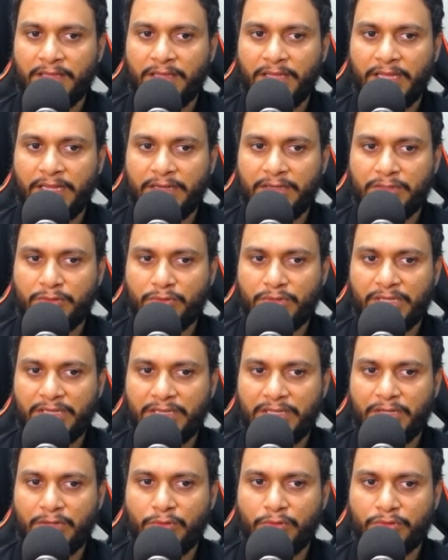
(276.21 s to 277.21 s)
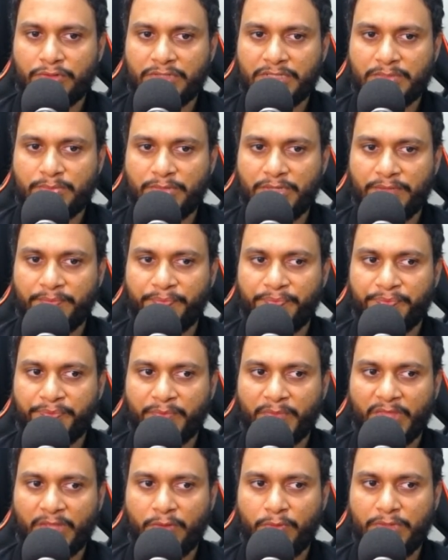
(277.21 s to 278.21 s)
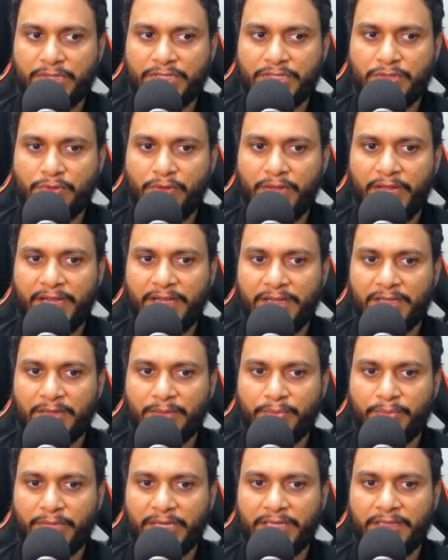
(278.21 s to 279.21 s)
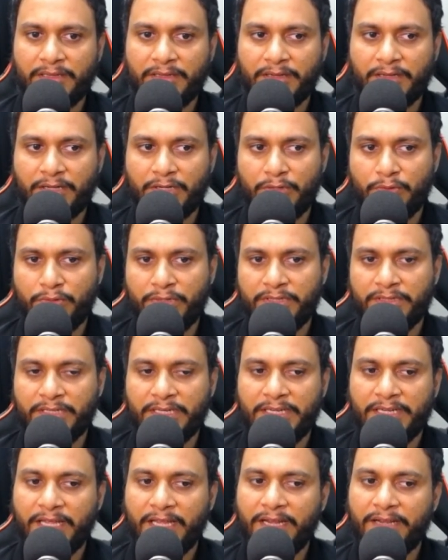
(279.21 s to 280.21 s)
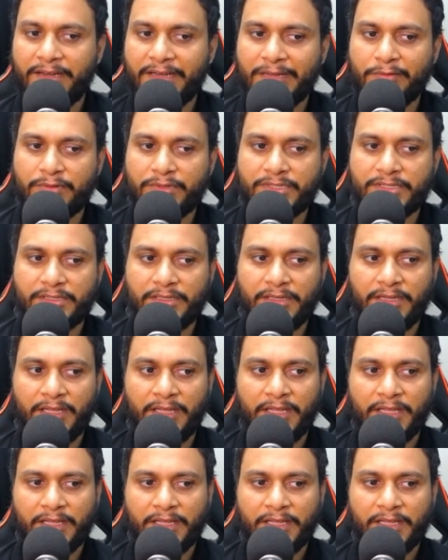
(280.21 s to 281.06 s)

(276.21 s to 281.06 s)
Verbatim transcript: and you can ignore this b once you end up by uh, doing the entire traversal